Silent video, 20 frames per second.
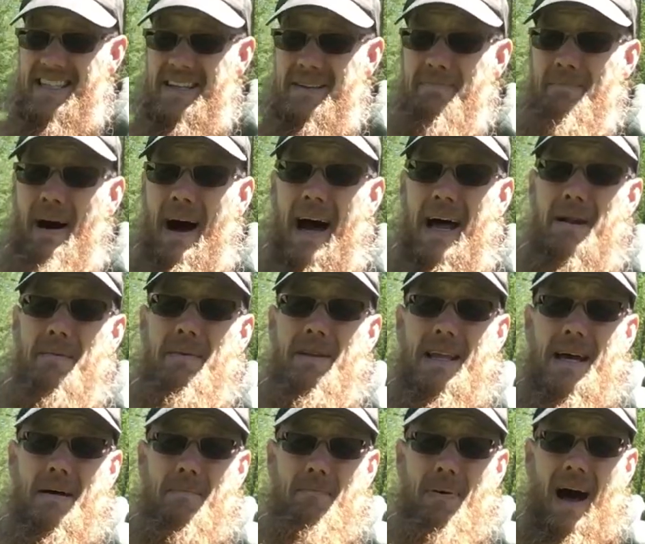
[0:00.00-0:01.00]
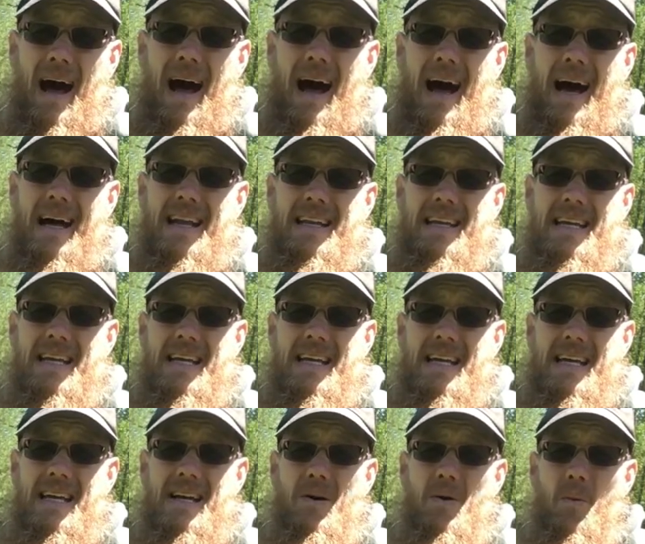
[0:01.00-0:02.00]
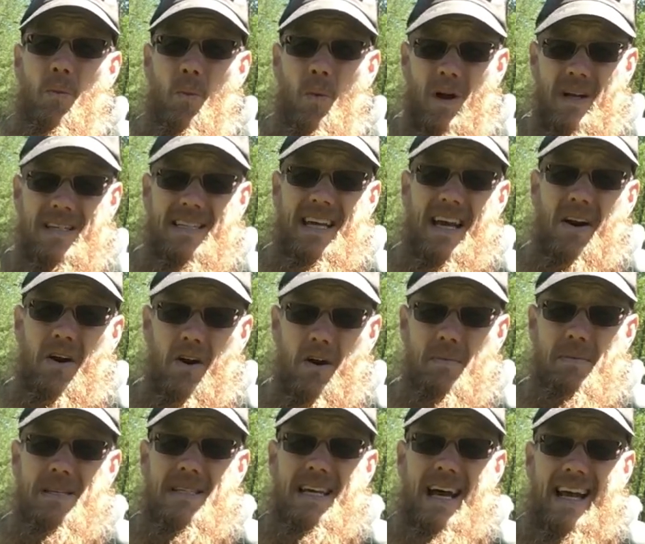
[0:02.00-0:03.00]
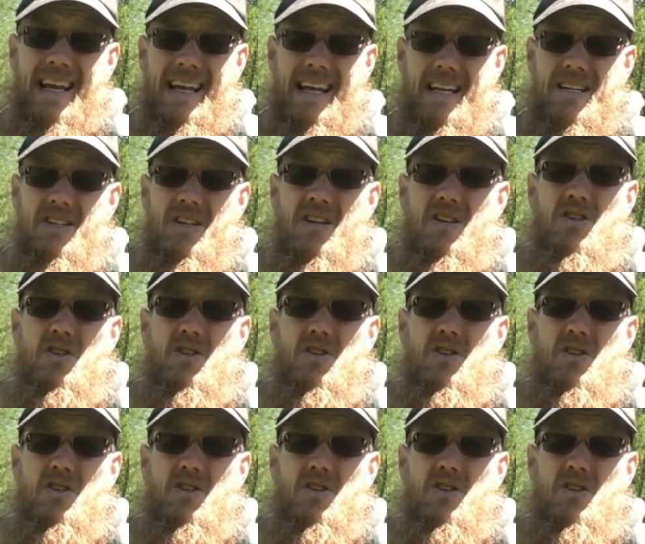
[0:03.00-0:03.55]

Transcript: to the bottom of that pond once that herbicide hits it.